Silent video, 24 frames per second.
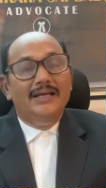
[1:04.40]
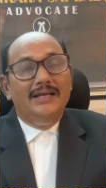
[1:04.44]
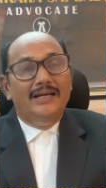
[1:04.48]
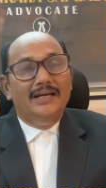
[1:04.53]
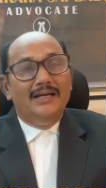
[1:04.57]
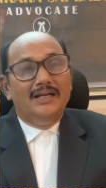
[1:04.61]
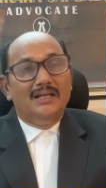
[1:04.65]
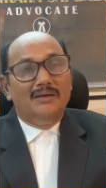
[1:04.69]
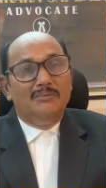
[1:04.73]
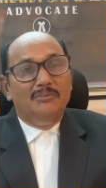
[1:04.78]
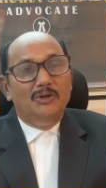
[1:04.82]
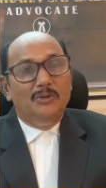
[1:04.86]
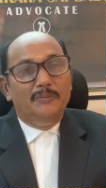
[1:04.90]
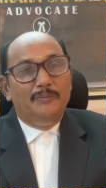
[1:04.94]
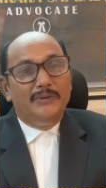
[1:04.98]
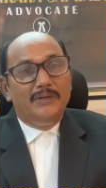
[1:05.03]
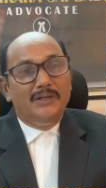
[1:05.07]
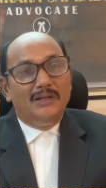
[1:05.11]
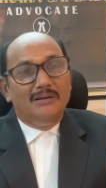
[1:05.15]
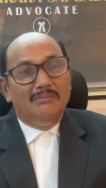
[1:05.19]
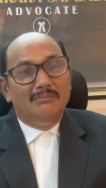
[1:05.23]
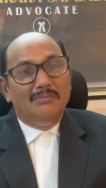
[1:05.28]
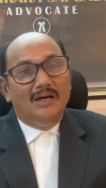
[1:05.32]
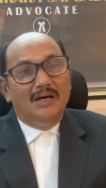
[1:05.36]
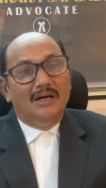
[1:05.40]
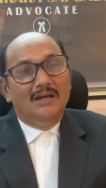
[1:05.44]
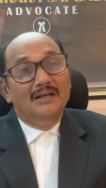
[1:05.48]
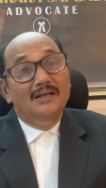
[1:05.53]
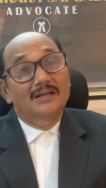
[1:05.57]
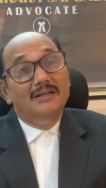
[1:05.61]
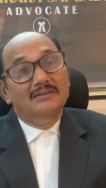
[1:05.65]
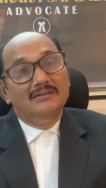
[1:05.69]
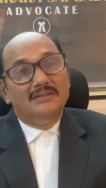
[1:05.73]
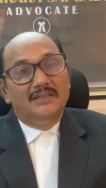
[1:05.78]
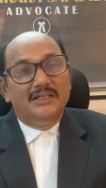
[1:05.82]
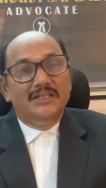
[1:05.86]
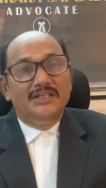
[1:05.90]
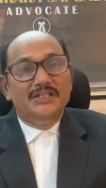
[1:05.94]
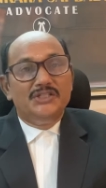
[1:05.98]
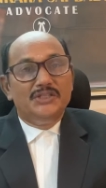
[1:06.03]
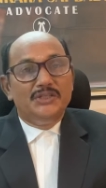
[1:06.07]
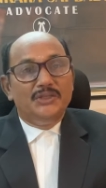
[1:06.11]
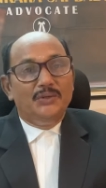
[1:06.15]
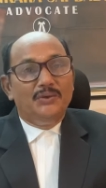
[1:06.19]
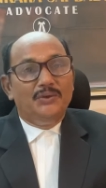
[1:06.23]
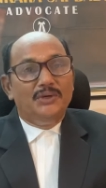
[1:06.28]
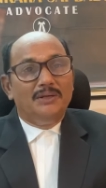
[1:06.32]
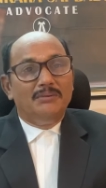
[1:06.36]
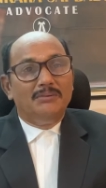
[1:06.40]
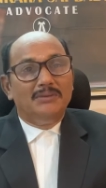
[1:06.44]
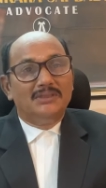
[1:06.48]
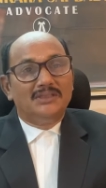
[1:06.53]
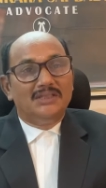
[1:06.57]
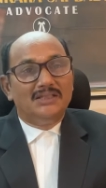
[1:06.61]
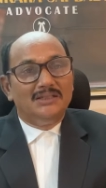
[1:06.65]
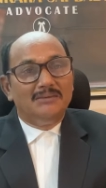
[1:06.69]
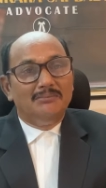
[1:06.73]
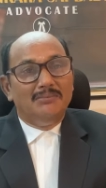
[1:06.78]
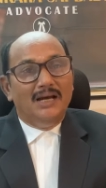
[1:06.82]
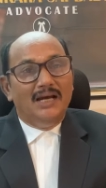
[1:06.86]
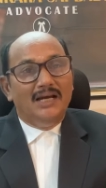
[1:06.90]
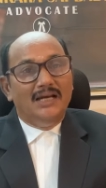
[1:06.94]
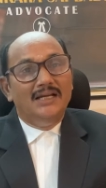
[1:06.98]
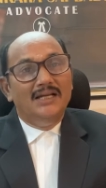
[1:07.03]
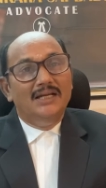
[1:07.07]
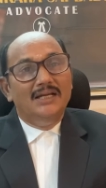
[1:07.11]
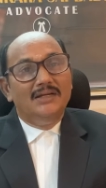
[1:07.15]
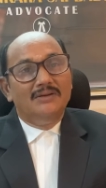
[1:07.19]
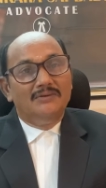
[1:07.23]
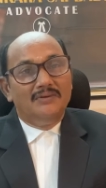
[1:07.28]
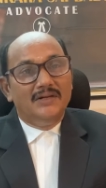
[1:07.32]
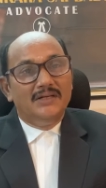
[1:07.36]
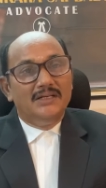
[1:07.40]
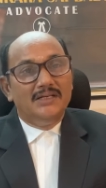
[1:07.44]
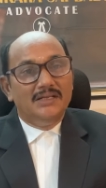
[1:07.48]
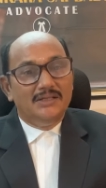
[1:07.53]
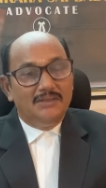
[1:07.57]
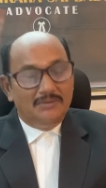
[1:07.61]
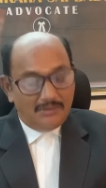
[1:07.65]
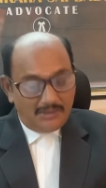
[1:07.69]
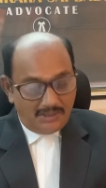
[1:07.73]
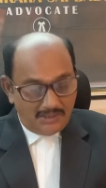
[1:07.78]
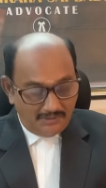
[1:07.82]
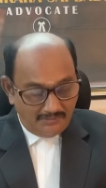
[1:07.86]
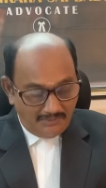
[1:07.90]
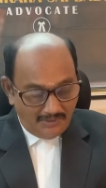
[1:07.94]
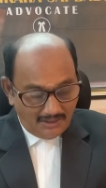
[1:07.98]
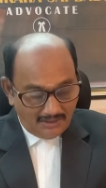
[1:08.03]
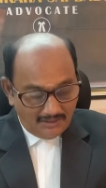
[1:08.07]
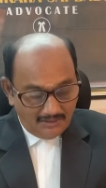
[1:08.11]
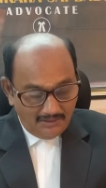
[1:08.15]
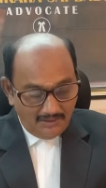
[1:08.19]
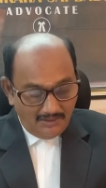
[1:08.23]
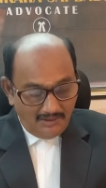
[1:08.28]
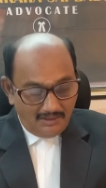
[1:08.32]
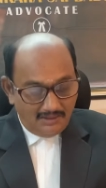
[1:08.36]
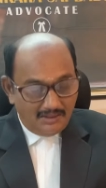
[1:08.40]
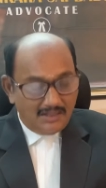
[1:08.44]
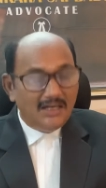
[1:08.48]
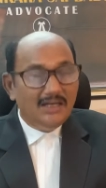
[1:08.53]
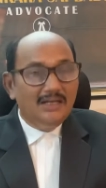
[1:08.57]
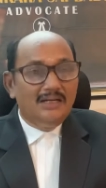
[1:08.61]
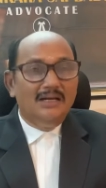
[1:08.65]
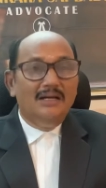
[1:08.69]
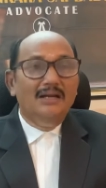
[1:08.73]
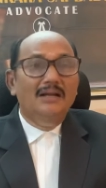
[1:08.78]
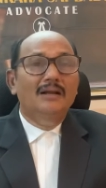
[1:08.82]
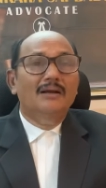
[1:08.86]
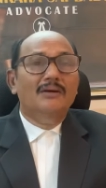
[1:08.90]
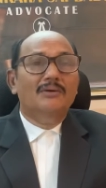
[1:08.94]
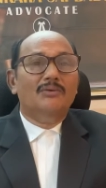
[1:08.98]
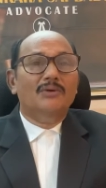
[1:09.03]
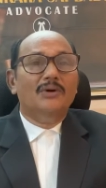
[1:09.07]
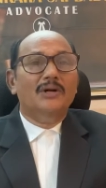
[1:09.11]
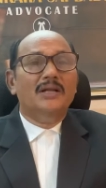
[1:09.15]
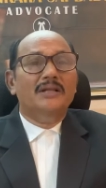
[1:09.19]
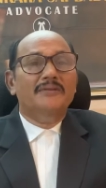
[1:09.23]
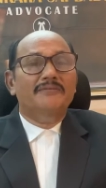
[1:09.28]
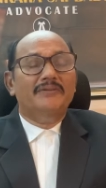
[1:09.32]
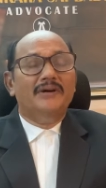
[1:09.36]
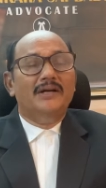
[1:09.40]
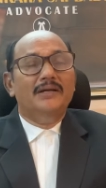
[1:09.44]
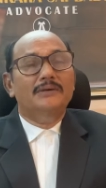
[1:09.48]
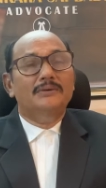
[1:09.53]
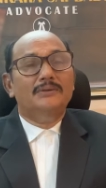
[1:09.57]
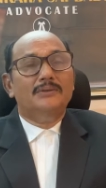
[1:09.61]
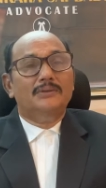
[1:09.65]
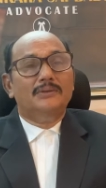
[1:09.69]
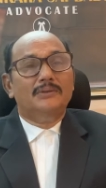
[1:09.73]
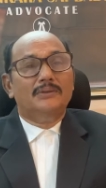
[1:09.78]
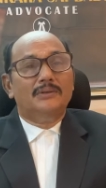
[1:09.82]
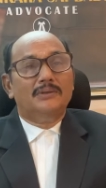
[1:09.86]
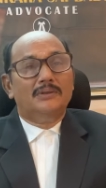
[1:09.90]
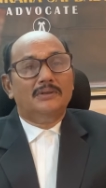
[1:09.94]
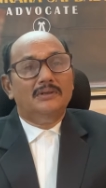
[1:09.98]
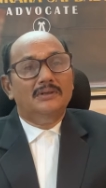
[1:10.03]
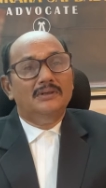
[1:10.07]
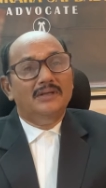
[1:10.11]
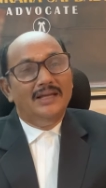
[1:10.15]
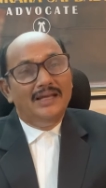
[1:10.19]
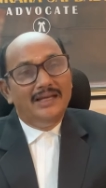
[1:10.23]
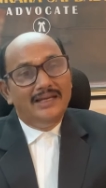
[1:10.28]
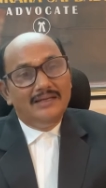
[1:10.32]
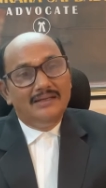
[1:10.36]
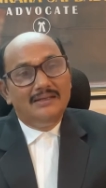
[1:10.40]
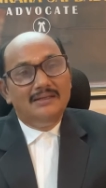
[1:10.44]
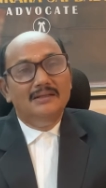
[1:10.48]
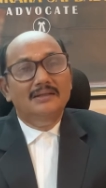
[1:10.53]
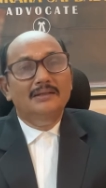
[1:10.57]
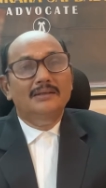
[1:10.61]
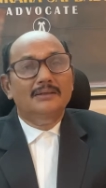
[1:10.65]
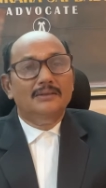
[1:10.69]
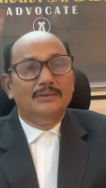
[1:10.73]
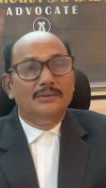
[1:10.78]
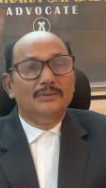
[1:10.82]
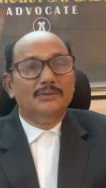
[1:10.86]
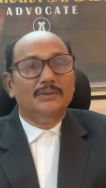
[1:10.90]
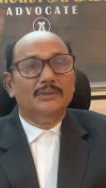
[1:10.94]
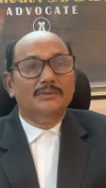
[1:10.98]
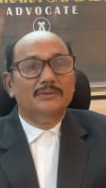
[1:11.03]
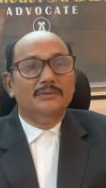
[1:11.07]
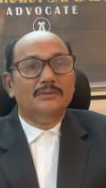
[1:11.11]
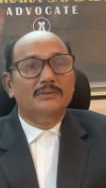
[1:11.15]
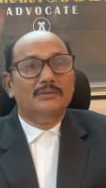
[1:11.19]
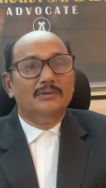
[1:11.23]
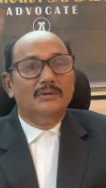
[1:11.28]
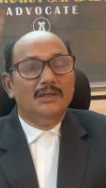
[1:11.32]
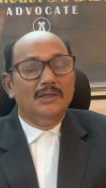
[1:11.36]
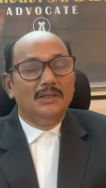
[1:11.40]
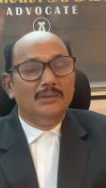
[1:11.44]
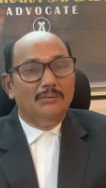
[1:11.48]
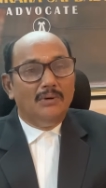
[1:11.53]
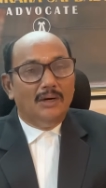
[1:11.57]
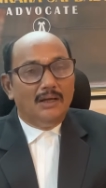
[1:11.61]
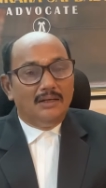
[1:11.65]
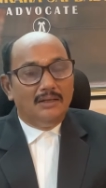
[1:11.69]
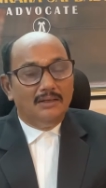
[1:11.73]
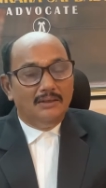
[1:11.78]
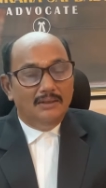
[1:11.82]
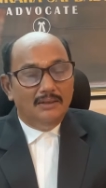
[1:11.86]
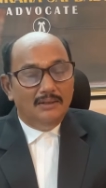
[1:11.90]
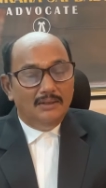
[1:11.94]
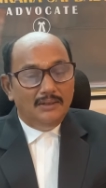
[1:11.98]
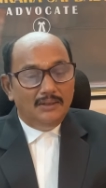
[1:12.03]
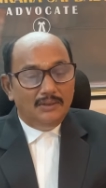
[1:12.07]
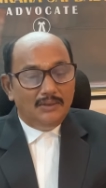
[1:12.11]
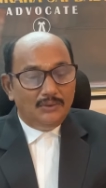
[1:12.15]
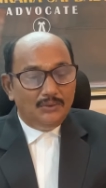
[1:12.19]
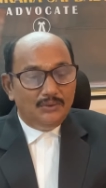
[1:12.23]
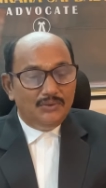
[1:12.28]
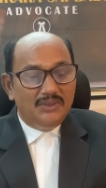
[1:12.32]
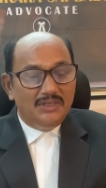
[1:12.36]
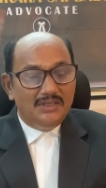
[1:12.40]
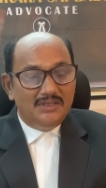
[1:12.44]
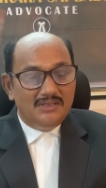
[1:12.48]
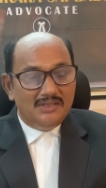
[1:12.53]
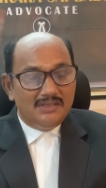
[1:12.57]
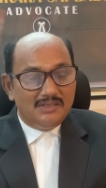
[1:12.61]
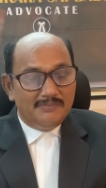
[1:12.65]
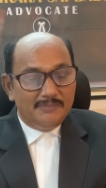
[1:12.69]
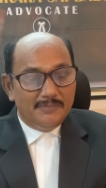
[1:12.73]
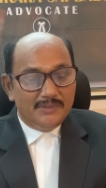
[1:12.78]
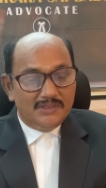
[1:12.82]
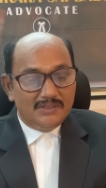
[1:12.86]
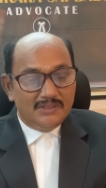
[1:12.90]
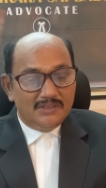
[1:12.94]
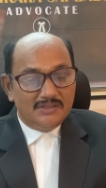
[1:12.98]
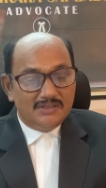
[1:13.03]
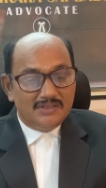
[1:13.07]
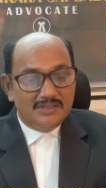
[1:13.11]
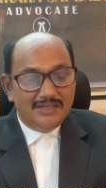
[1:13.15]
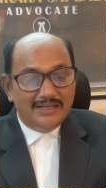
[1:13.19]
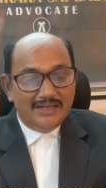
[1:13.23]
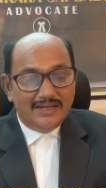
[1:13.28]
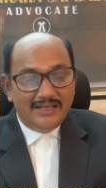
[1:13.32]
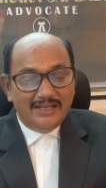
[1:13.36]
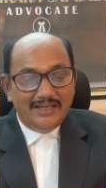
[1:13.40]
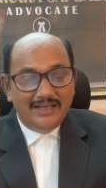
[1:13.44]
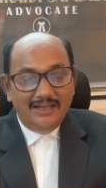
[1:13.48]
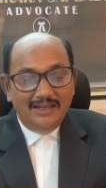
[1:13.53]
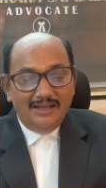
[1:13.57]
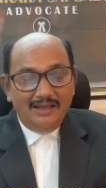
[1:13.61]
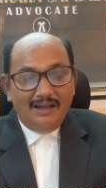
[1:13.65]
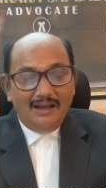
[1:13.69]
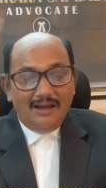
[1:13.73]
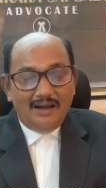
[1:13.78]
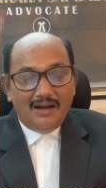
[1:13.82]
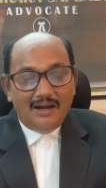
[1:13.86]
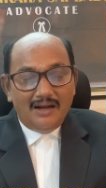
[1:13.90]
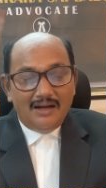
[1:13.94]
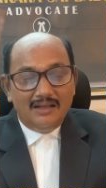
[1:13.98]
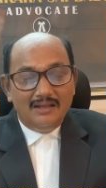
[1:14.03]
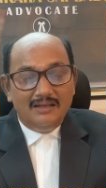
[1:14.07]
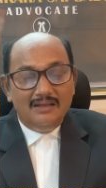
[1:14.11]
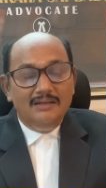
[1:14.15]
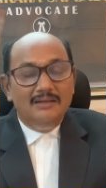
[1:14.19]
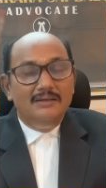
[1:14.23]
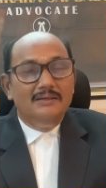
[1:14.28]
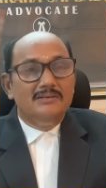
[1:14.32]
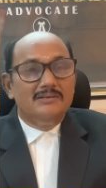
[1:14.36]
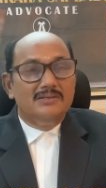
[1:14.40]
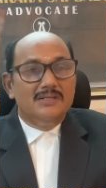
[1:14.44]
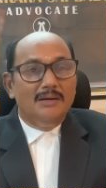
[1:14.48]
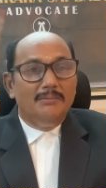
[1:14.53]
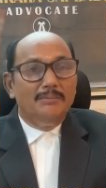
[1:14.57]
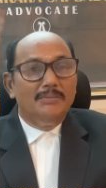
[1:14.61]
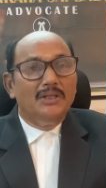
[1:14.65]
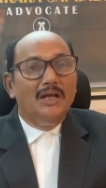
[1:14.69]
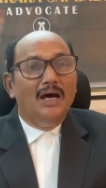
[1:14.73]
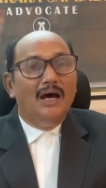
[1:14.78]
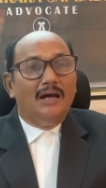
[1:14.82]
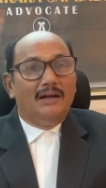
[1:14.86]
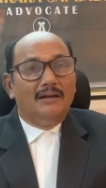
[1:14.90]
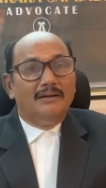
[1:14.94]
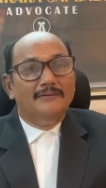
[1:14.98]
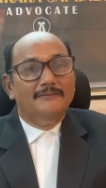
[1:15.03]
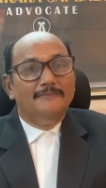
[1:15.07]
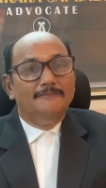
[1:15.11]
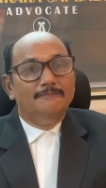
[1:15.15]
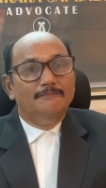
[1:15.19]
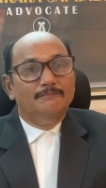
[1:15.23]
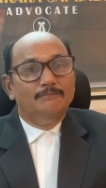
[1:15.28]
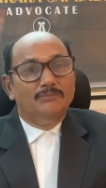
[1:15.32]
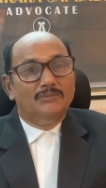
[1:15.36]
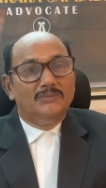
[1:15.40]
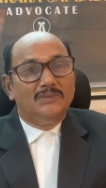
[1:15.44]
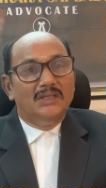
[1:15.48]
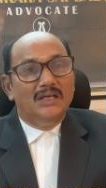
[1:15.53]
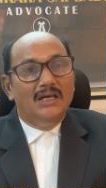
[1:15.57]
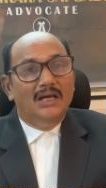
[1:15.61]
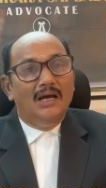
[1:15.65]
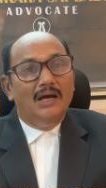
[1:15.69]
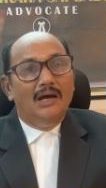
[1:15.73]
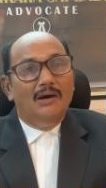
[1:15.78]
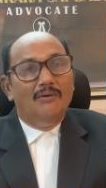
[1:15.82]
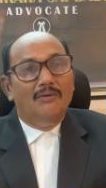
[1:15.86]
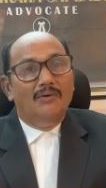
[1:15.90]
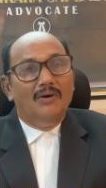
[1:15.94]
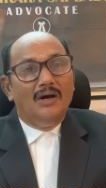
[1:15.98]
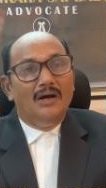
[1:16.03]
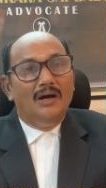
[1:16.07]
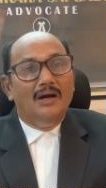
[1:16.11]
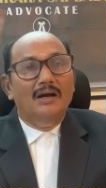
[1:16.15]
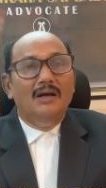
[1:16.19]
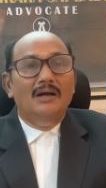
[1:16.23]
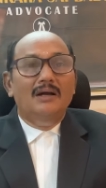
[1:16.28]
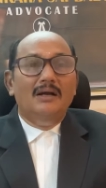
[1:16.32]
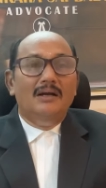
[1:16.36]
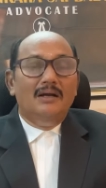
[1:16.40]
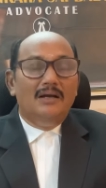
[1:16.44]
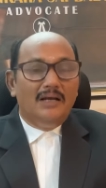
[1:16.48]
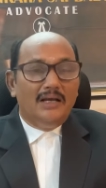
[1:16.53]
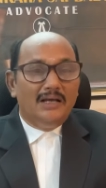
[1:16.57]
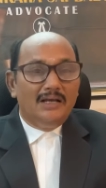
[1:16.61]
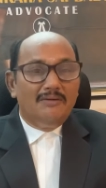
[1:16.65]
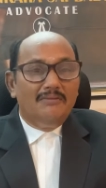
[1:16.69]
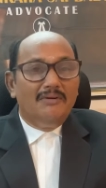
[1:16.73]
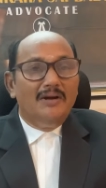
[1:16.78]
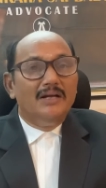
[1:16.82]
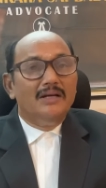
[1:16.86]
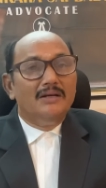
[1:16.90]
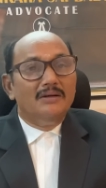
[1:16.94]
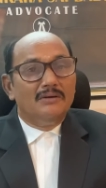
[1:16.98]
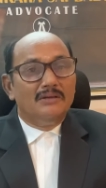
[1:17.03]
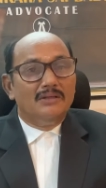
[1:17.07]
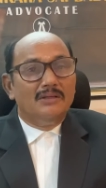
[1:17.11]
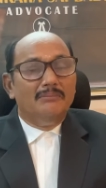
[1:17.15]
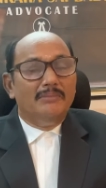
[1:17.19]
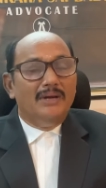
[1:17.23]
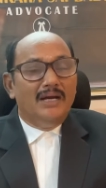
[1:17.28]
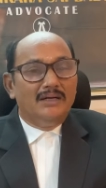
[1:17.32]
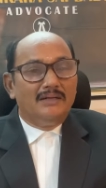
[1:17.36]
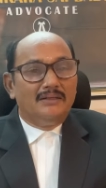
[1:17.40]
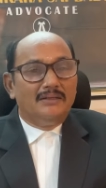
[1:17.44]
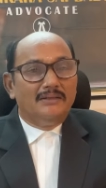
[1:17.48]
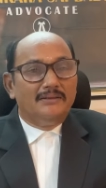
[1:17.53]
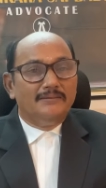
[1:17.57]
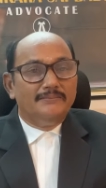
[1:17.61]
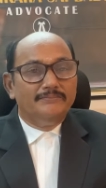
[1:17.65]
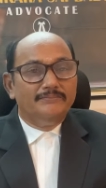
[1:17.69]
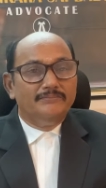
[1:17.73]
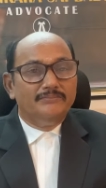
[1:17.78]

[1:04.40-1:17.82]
in WP number 3033 by 2021 dated 25 8 2021. Two judges, Mr. Shinde and uh, Jamdar, they have uh, inquired into the matter.